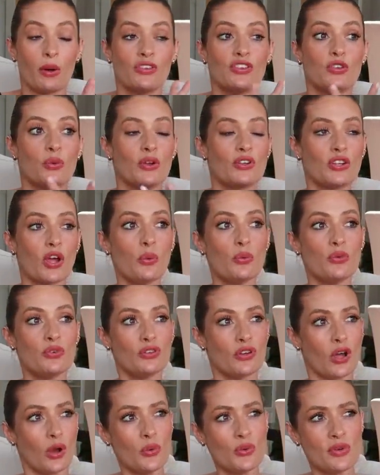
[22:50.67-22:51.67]
and so I
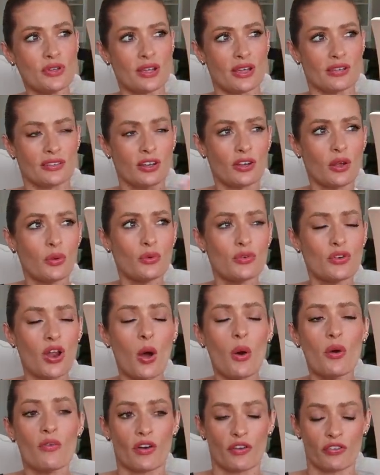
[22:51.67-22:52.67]
don't notice, I don't
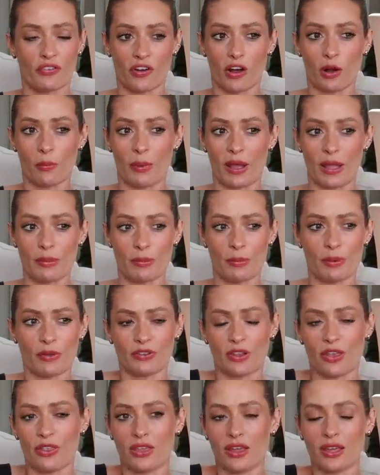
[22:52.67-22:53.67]
know if I felt baby
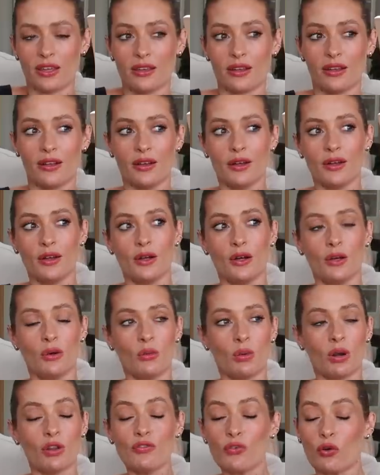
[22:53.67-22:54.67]
because I think,
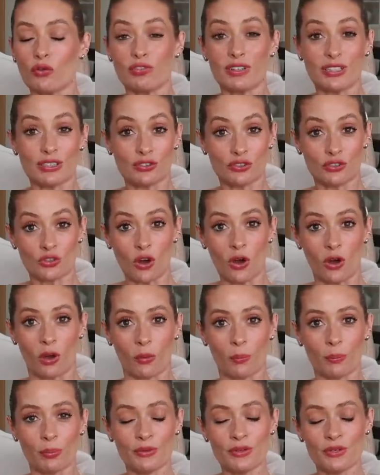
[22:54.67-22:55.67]
well, I've not really
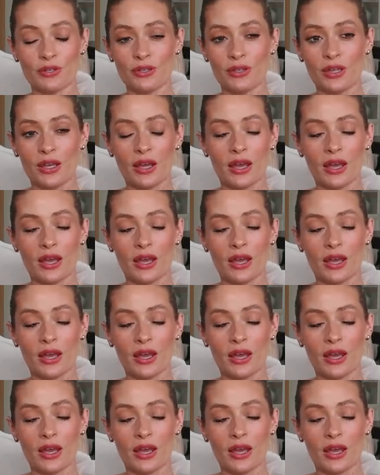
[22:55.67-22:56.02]
stopped.